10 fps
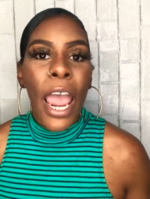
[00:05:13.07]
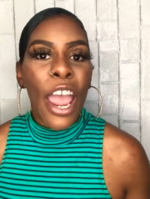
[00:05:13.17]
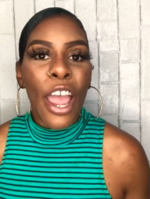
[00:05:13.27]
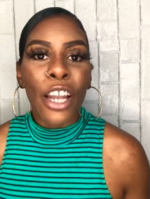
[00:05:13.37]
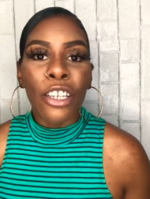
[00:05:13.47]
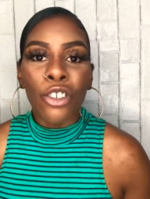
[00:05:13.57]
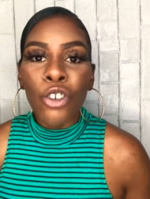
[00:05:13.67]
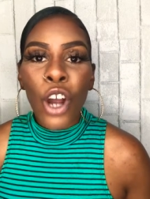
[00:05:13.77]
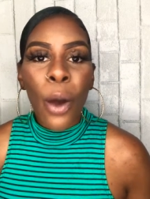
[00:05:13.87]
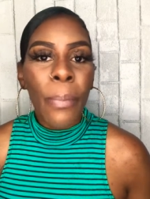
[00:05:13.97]
and, you
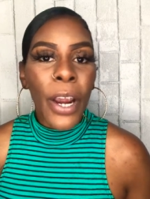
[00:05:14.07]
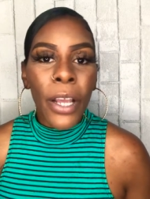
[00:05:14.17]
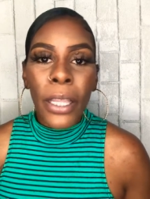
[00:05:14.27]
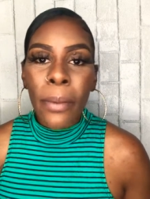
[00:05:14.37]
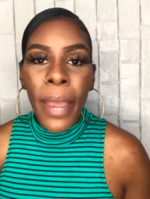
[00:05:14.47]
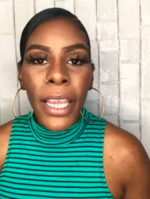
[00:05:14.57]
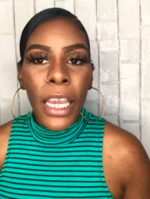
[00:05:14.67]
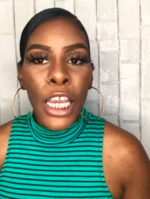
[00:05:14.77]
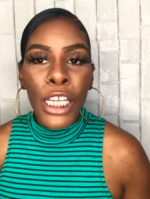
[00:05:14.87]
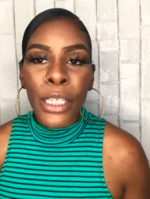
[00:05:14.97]
know, barely
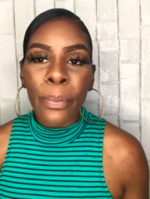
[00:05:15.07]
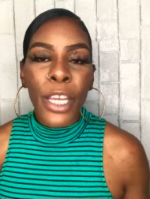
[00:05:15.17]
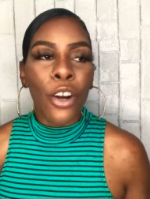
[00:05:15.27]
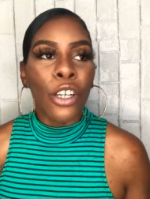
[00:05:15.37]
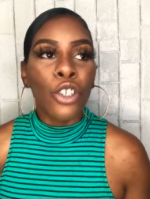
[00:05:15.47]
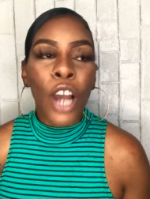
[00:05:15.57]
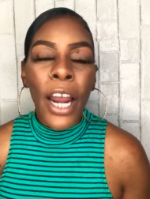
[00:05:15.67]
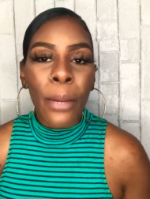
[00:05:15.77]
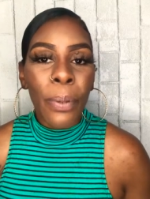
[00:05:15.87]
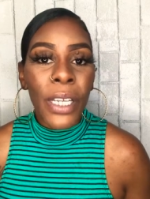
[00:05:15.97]
making ends meet or
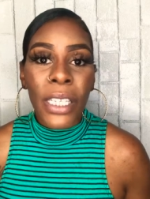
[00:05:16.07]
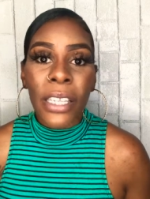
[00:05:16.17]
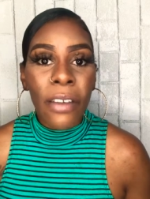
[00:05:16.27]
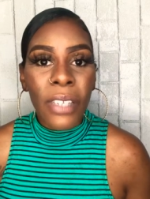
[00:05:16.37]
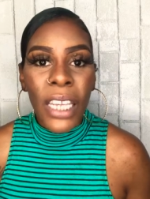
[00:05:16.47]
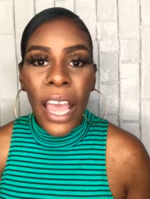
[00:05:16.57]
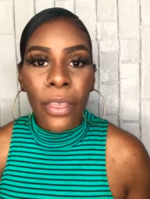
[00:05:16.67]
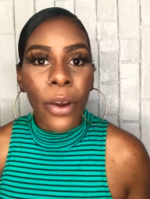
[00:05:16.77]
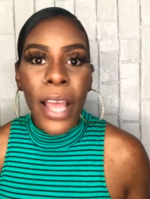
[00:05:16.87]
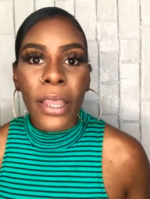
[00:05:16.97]
trying to put stuff
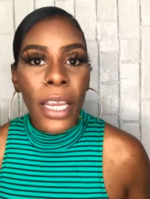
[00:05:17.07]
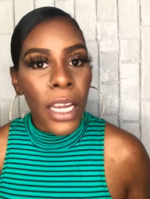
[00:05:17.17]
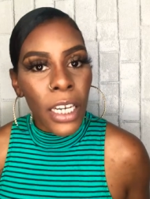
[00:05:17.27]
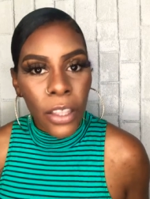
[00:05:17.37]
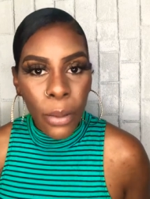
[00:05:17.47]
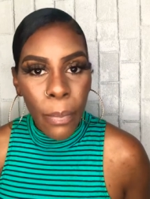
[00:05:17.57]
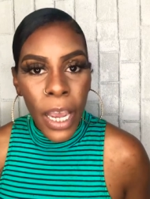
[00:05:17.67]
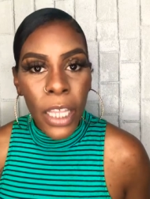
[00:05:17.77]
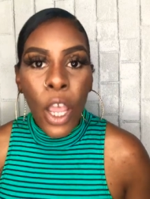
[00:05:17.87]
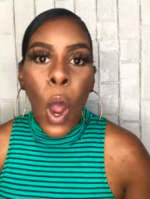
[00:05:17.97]
together at the end of the
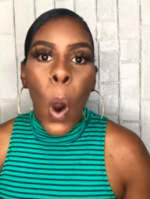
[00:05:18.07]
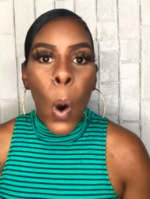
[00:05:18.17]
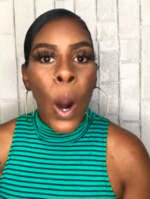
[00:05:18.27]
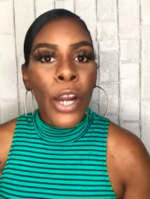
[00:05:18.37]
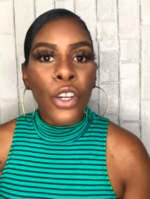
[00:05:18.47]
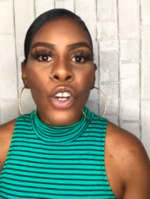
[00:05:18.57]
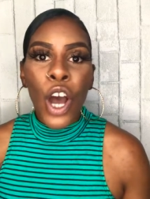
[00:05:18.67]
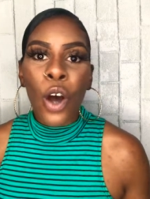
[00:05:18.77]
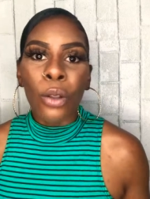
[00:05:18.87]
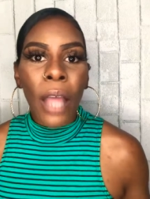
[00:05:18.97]
month or, you
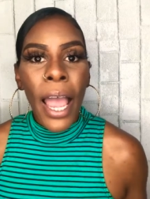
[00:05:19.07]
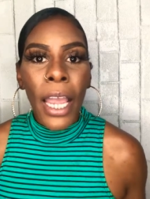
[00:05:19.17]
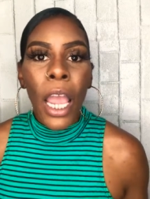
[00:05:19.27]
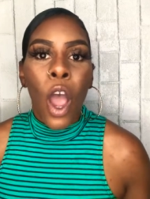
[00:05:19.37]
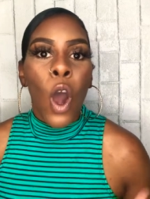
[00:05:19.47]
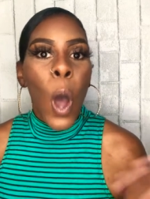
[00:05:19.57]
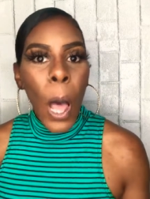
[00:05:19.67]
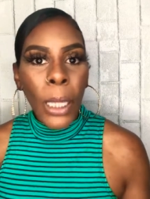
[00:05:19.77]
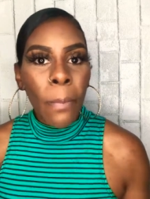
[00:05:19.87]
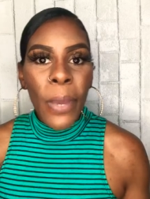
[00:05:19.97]
know, like
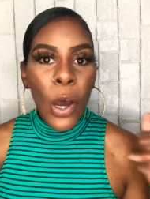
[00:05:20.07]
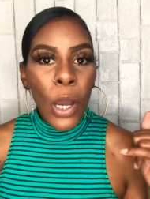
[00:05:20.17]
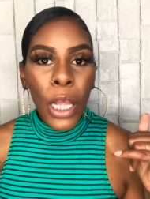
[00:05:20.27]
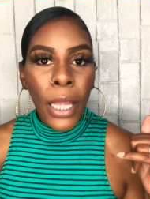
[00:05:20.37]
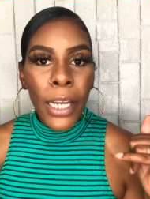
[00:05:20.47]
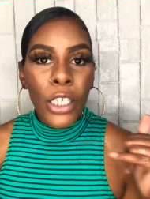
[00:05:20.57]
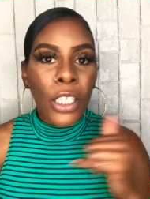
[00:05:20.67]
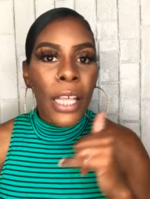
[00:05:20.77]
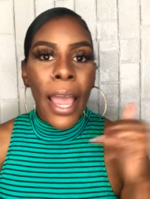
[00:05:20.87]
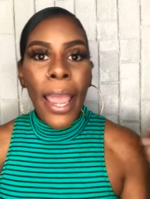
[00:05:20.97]
calling bill
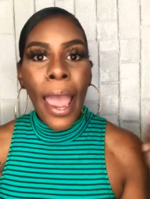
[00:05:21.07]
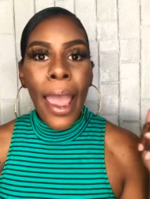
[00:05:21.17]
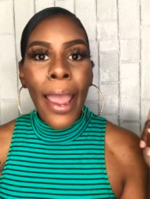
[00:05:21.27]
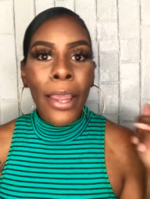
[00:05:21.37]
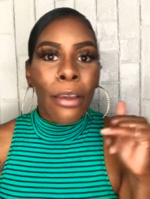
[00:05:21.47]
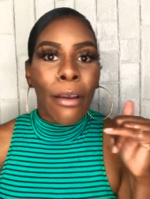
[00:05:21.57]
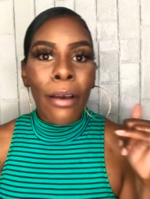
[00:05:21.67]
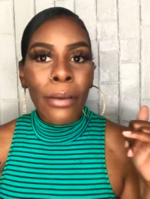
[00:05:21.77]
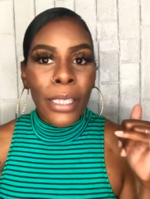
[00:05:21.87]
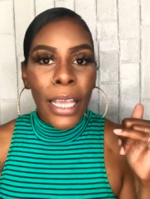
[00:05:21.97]
collectors like, hey, you know what
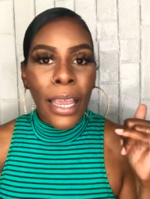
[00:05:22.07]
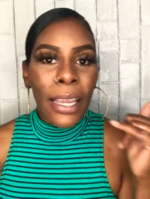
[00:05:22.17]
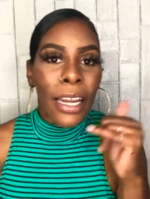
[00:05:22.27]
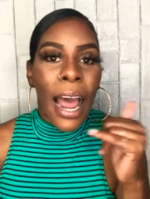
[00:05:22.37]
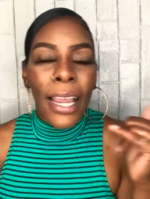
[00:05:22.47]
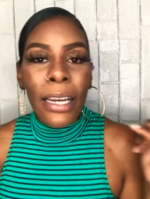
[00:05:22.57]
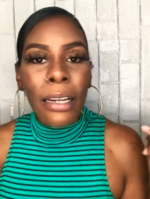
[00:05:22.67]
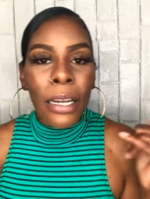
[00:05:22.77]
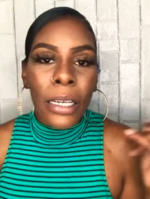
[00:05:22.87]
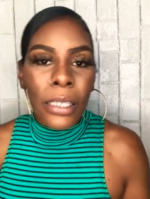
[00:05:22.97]
I'm saying? Can I get
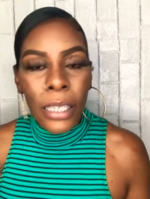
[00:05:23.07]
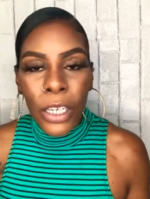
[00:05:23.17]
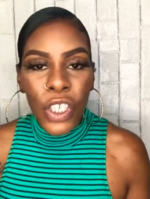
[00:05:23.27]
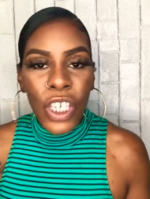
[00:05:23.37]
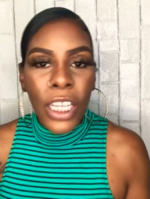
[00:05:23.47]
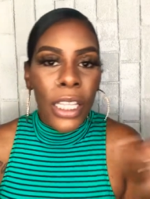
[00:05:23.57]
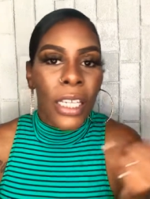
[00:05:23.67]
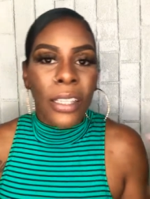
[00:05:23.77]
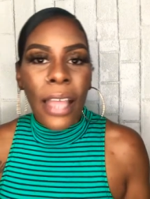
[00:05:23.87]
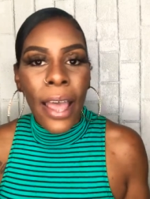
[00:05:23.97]
an extension?
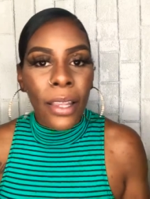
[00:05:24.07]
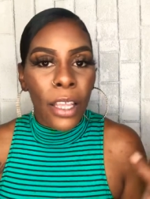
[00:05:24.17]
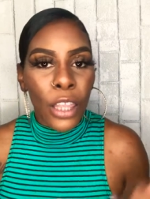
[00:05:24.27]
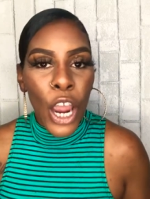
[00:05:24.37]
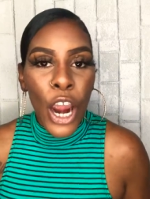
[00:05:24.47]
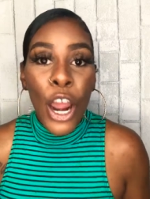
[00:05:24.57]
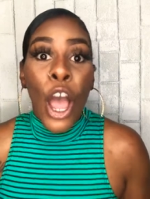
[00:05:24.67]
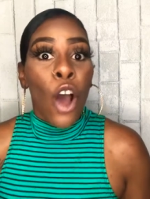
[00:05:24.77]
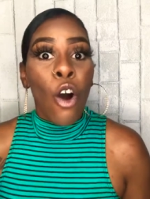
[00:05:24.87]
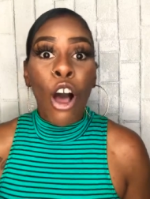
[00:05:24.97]
This, that, and the third.
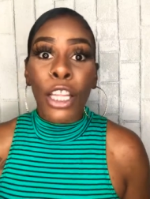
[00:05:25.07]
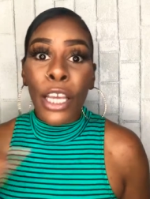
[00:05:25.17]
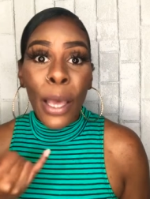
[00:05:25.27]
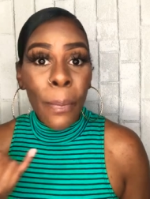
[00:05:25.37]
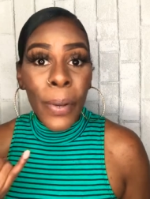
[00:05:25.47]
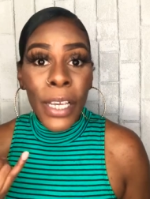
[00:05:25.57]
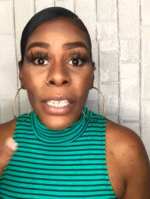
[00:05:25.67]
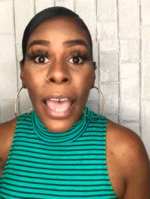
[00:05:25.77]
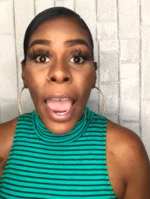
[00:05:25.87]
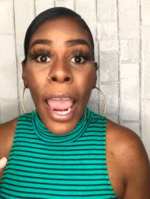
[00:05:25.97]
Calling
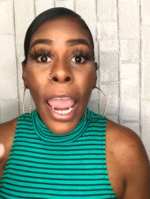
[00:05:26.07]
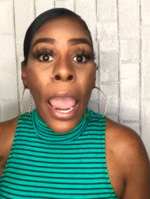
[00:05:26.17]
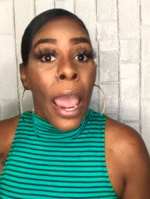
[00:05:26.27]
companies, hey,